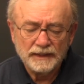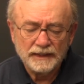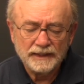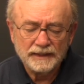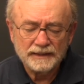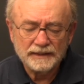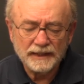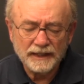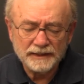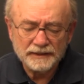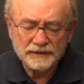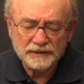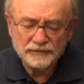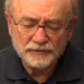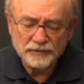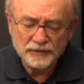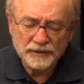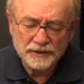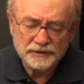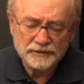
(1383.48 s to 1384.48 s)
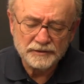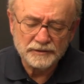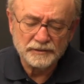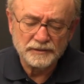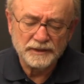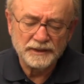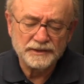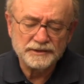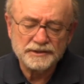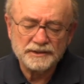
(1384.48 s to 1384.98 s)
In 1942,
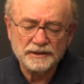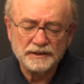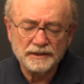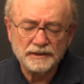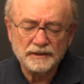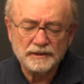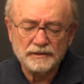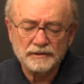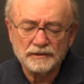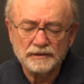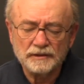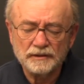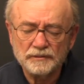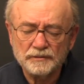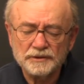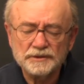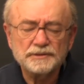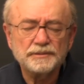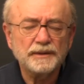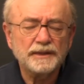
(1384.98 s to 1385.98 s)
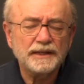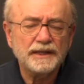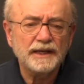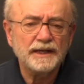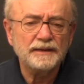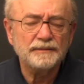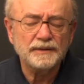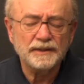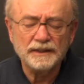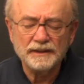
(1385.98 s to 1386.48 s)
an incident occurred which
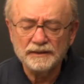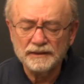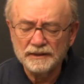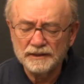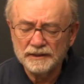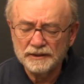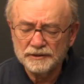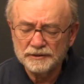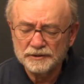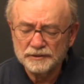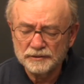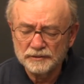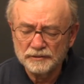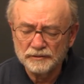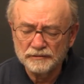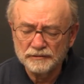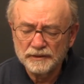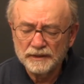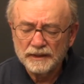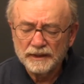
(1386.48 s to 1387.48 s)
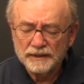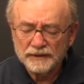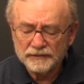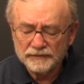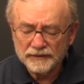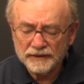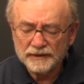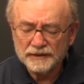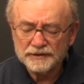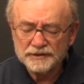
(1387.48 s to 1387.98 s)
became in the Yishuv the
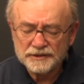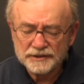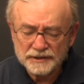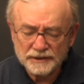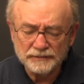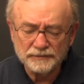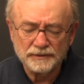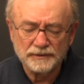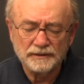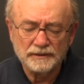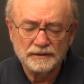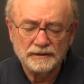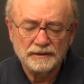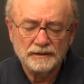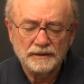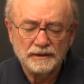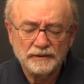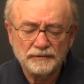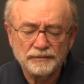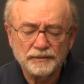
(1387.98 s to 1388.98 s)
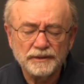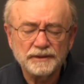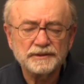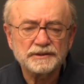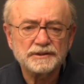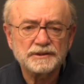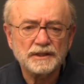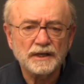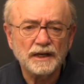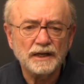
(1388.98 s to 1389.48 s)
very symbol of
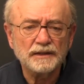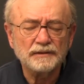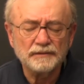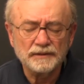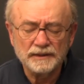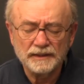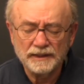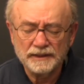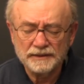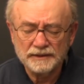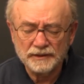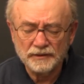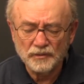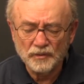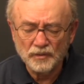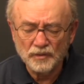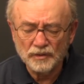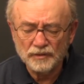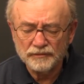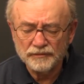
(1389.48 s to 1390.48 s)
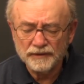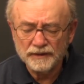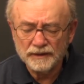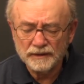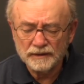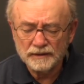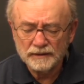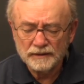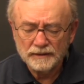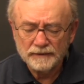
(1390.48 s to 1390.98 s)
Britain's unrelenting
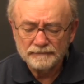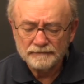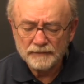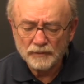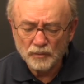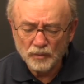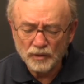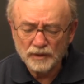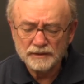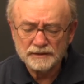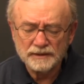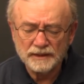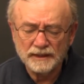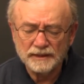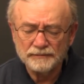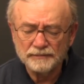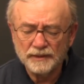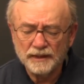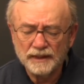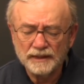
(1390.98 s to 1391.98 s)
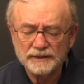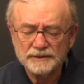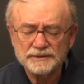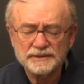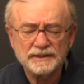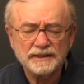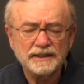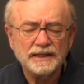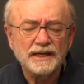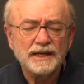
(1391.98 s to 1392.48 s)
wartime
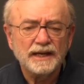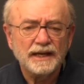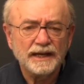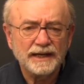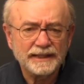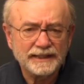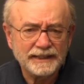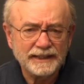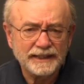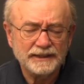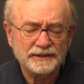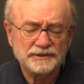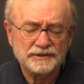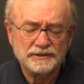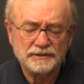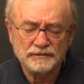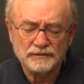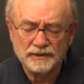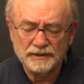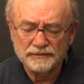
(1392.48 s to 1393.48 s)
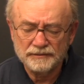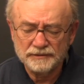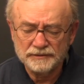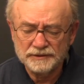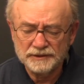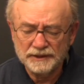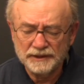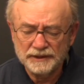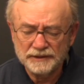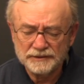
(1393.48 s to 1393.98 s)
policy against the
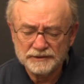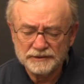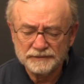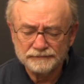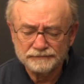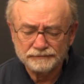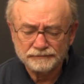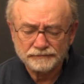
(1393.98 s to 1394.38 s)
refugees.